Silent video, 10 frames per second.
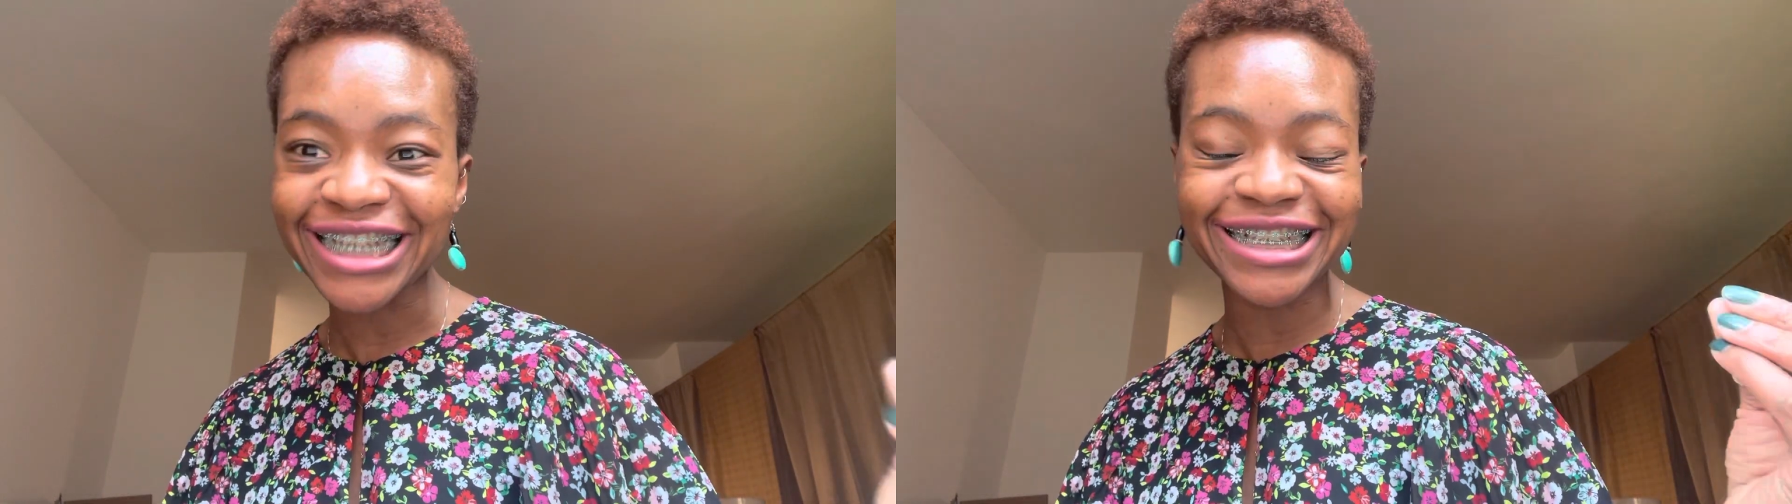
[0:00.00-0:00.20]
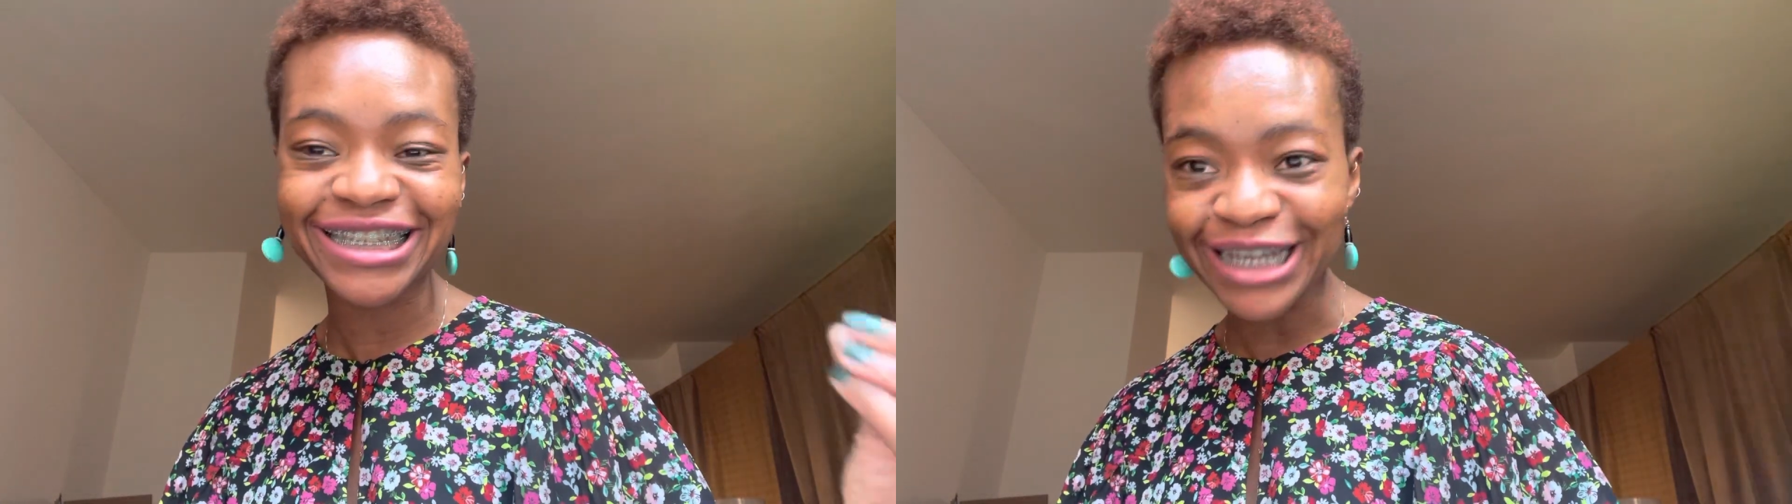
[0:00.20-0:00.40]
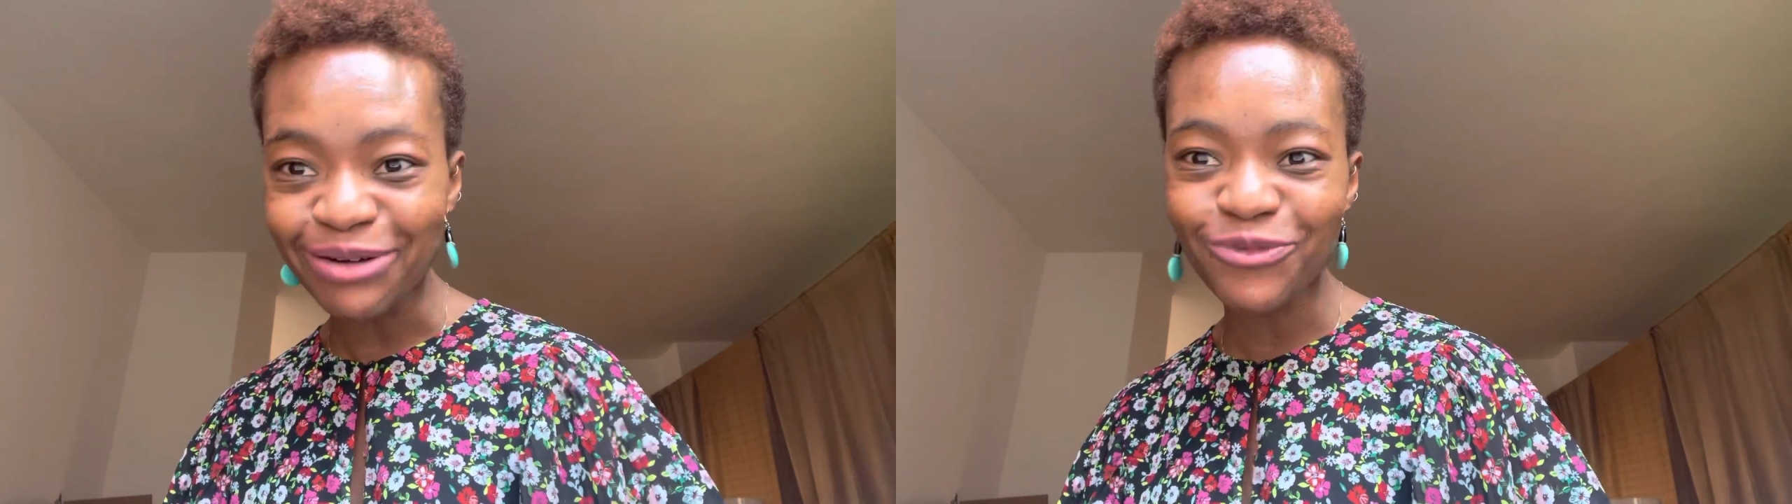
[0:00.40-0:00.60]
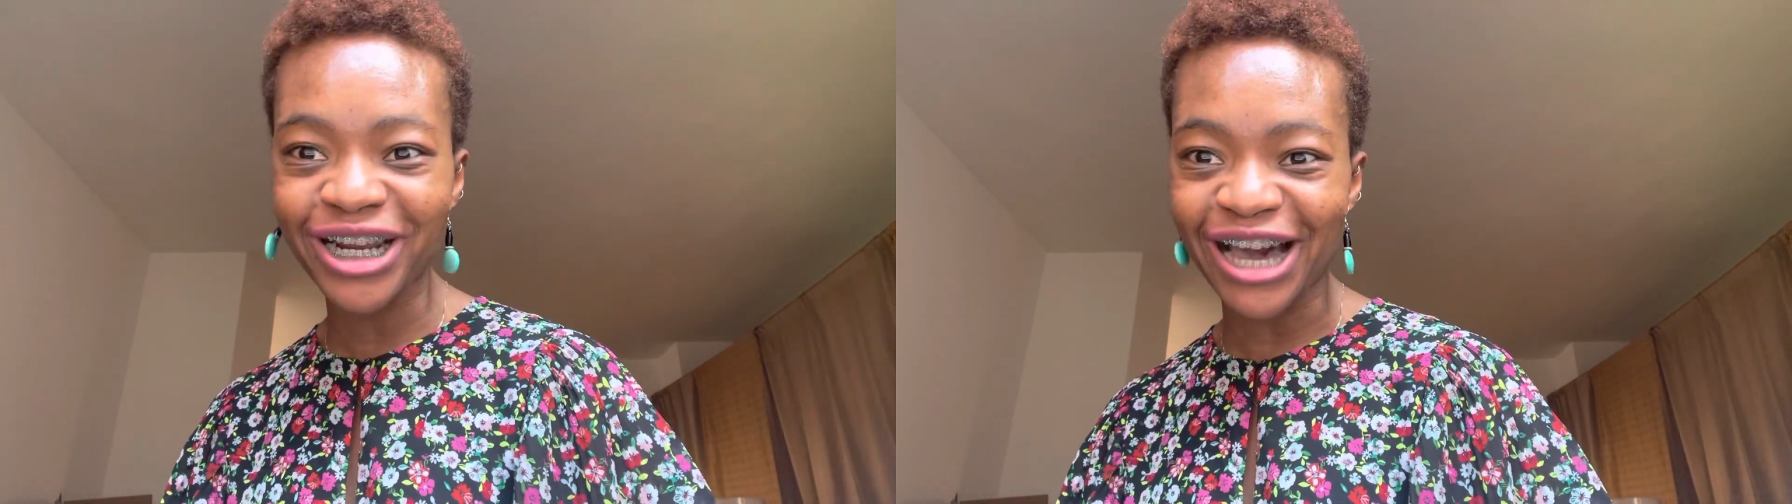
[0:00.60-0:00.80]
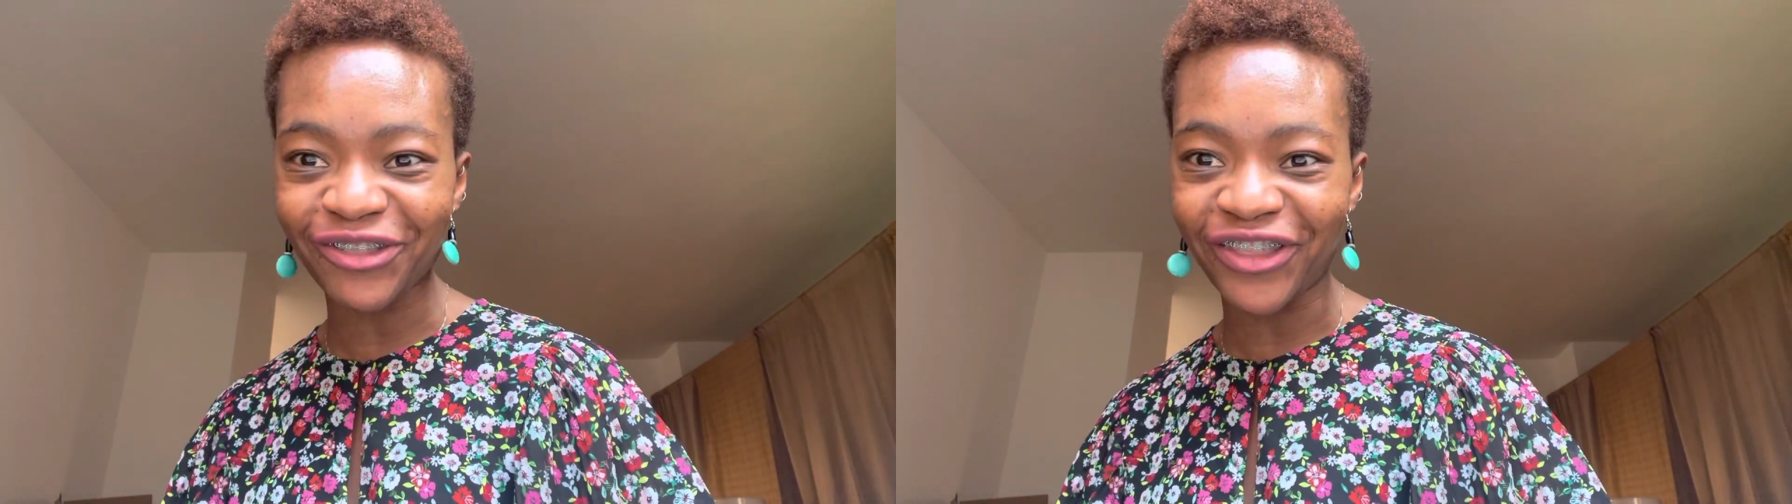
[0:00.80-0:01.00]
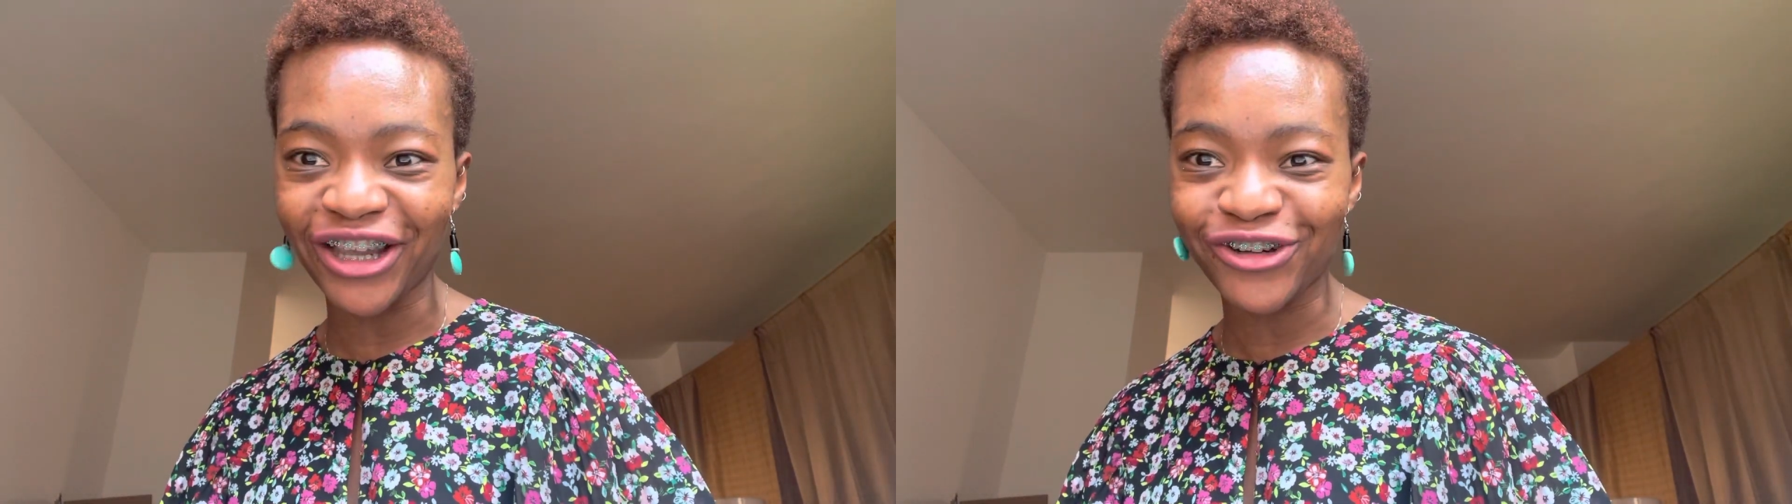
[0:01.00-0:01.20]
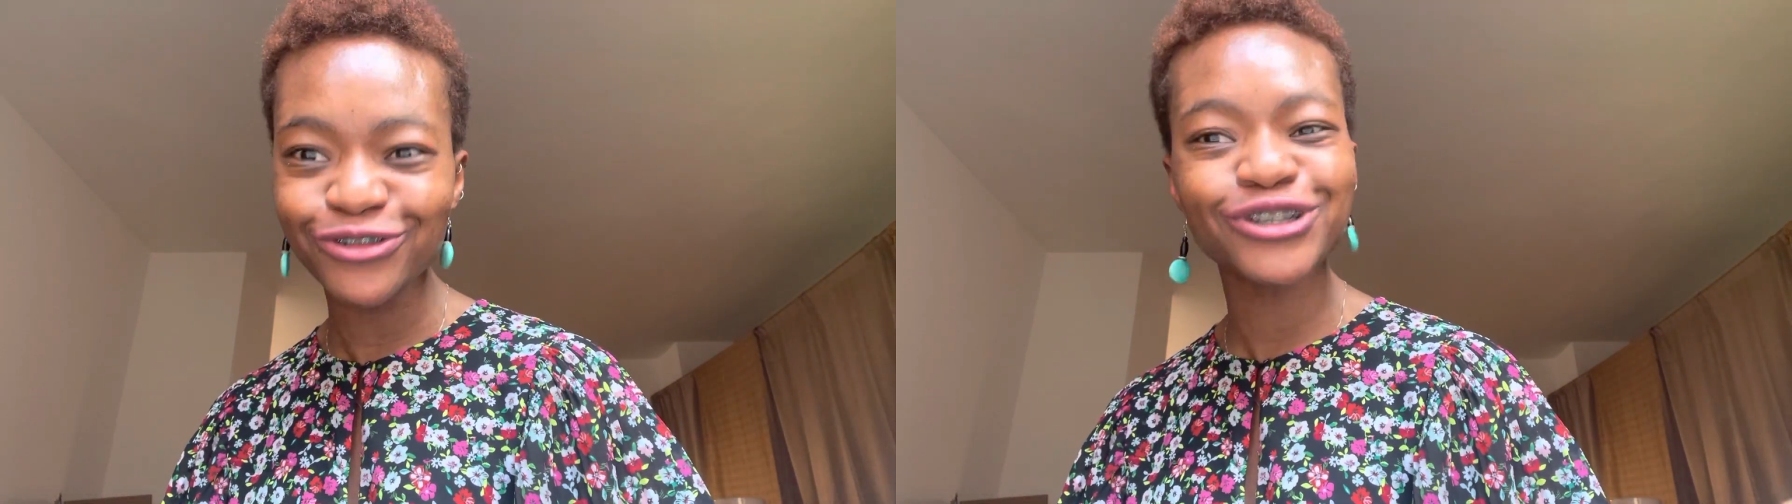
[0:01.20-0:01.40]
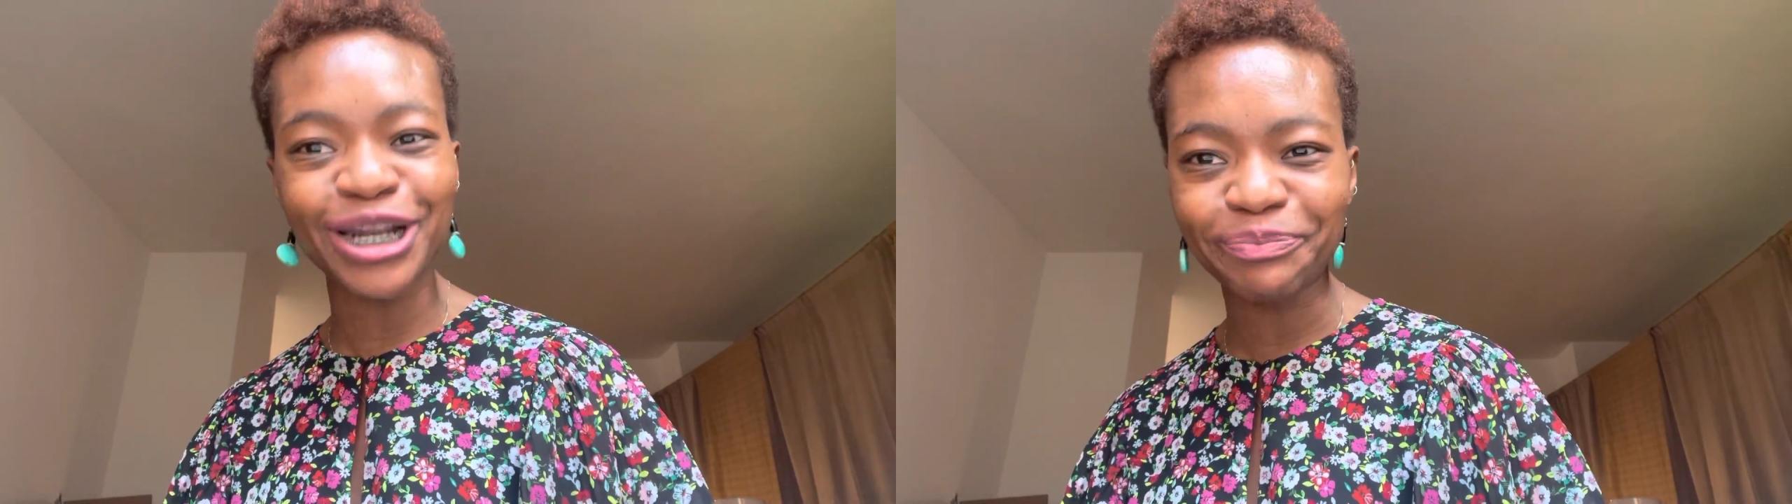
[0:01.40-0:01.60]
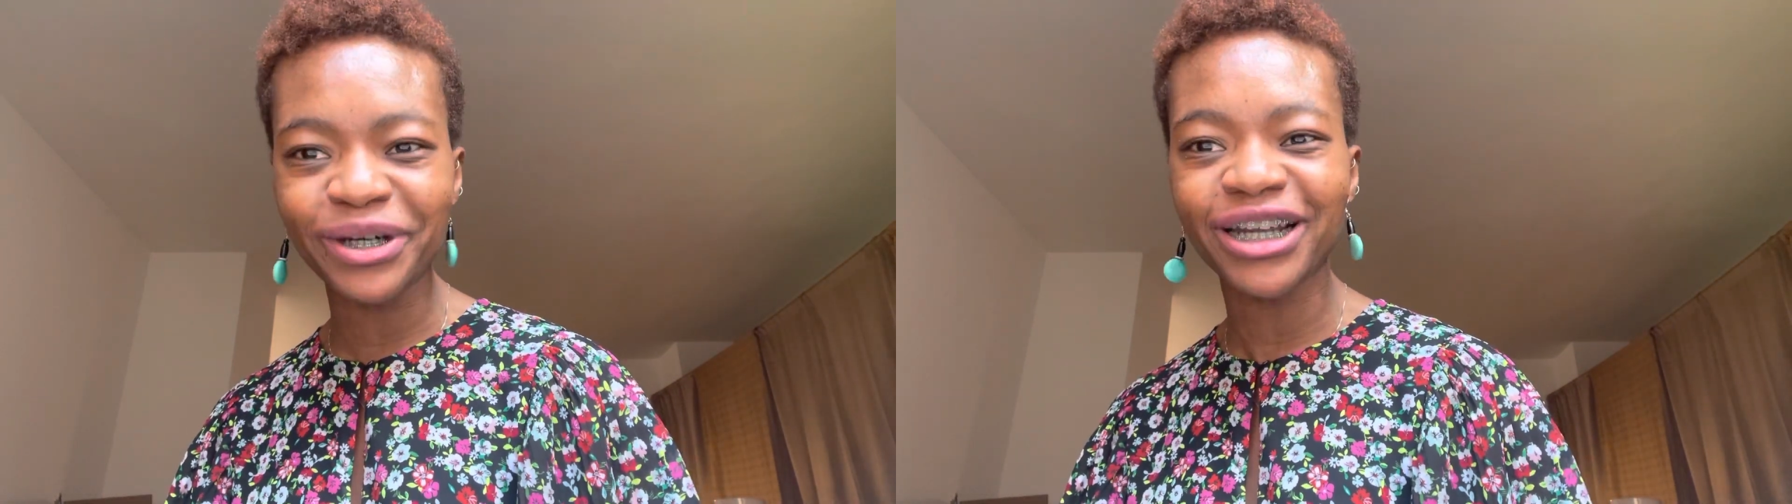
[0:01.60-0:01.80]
to someone out there who's going to put